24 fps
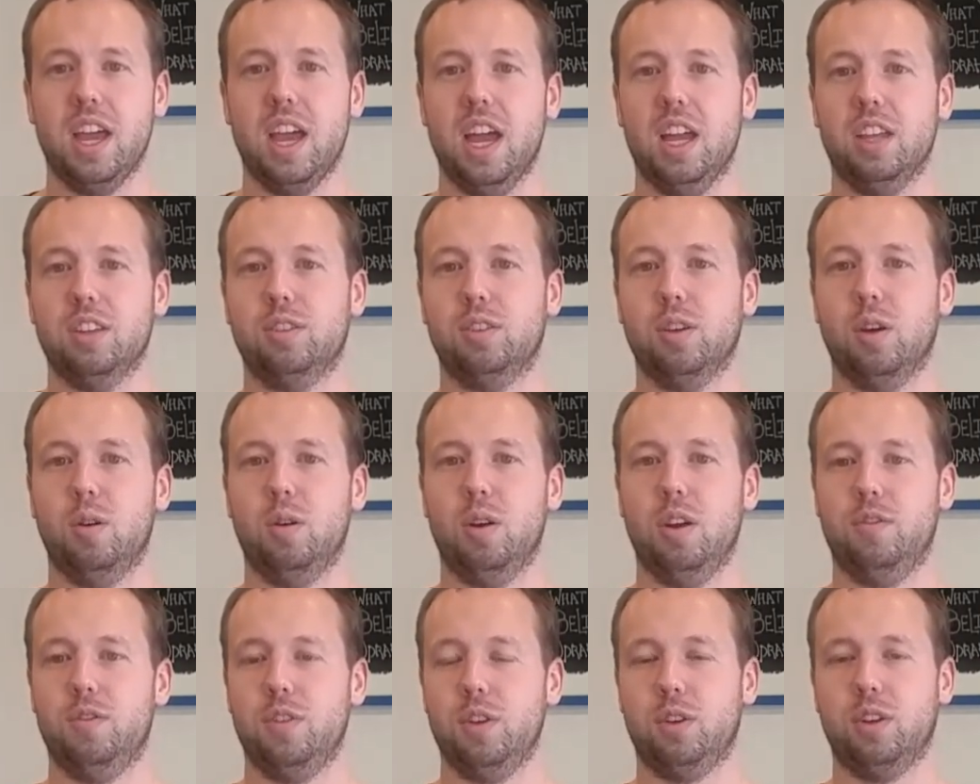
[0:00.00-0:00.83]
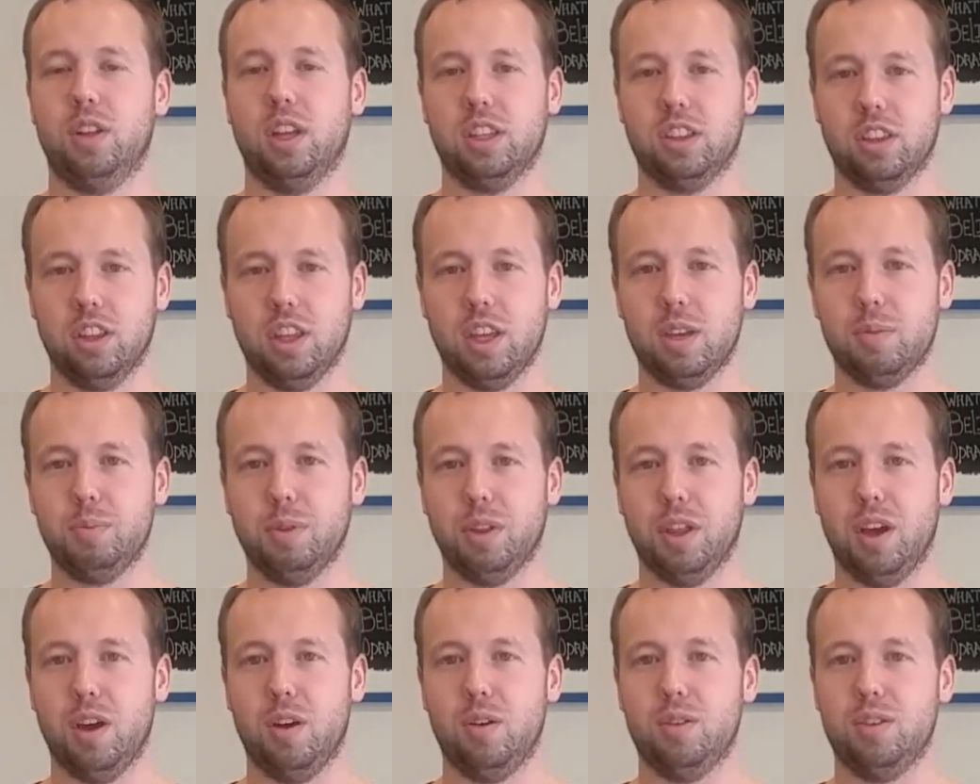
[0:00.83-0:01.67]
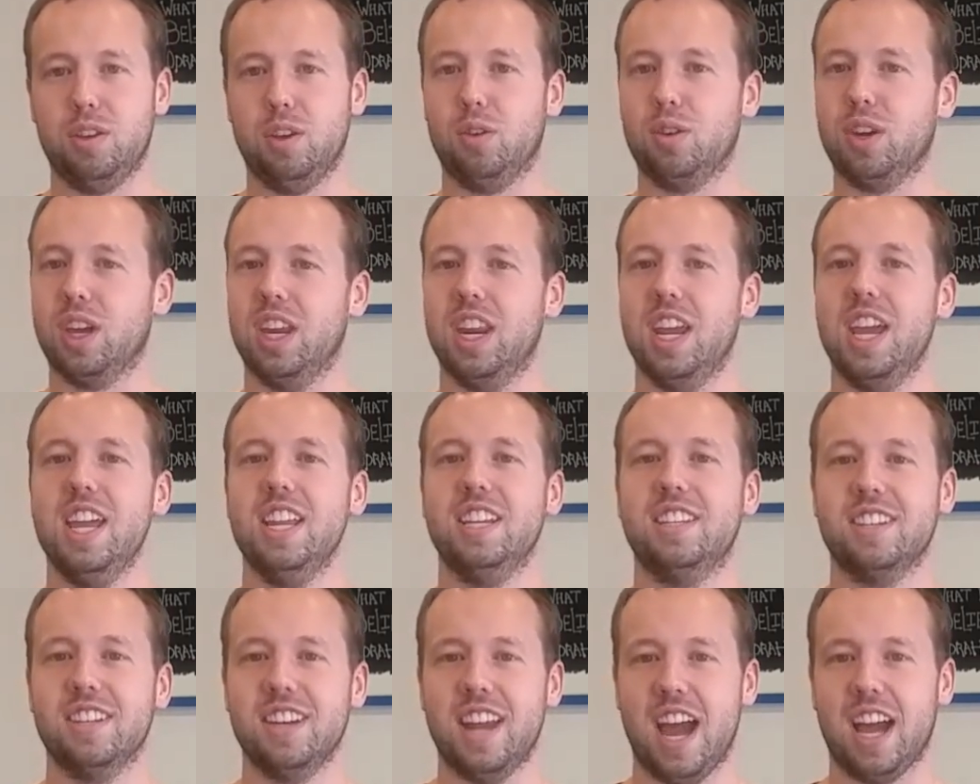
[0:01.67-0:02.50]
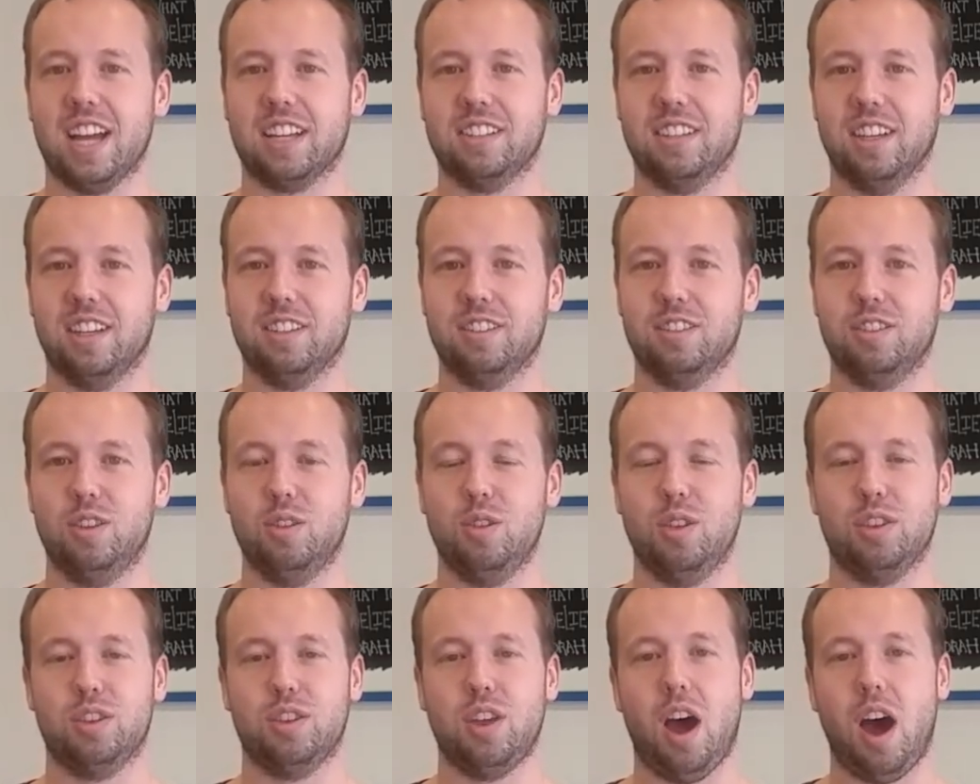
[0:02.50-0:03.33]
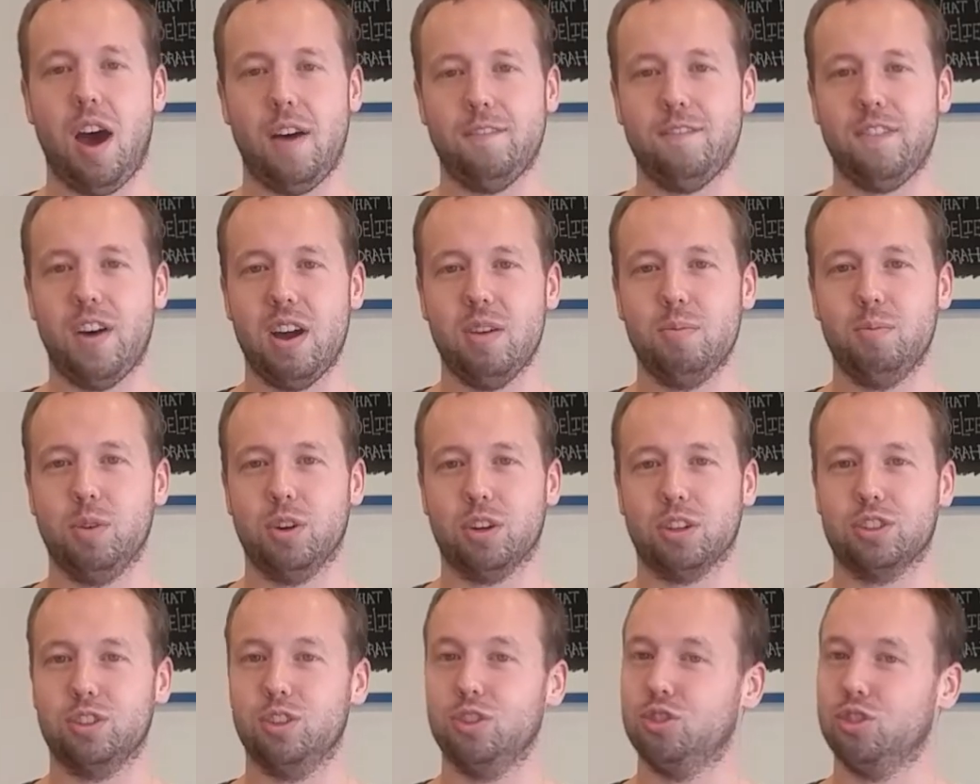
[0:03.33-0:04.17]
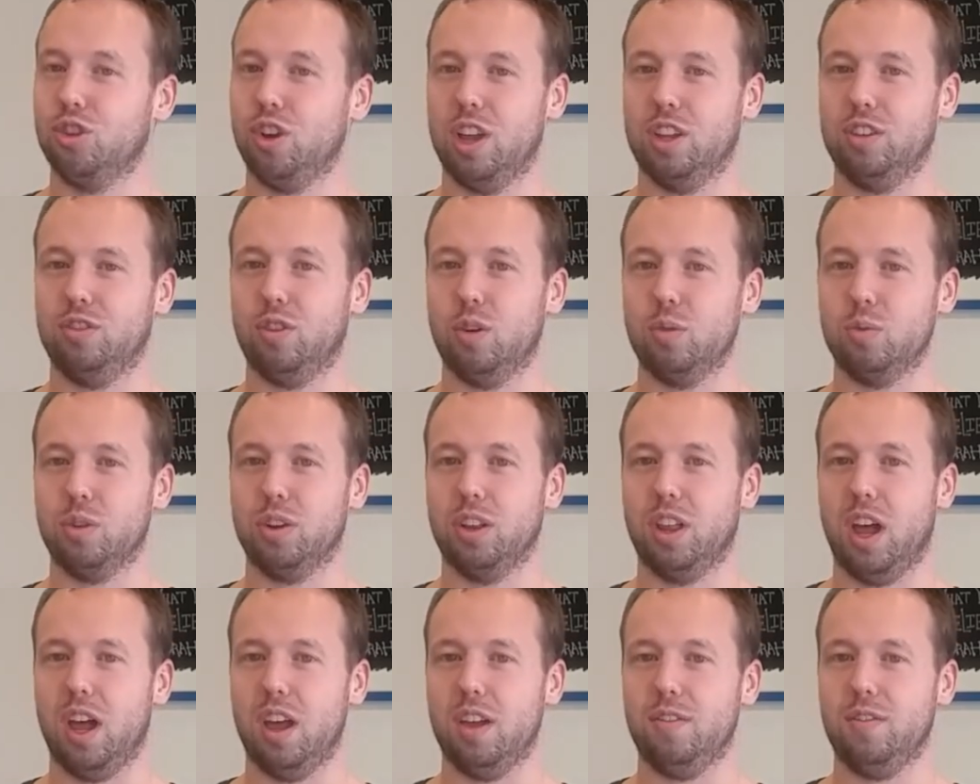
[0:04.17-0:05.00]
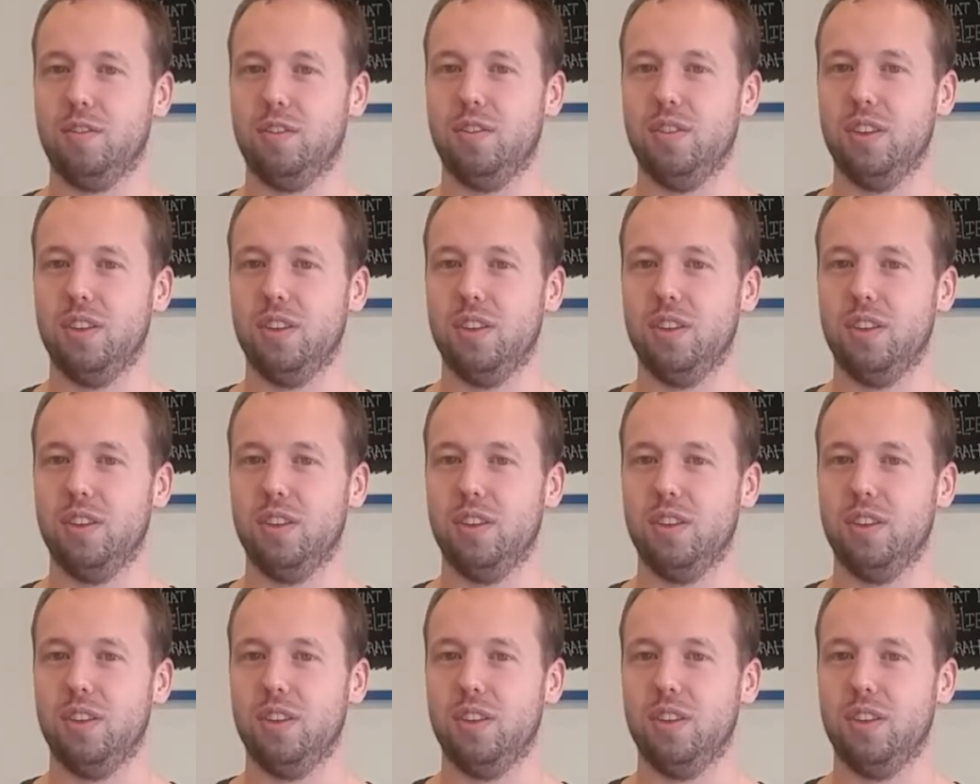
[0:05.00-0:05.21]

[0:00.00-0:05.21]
And so if you click the link below, you'll get instant access to the top 5 books to transform your life.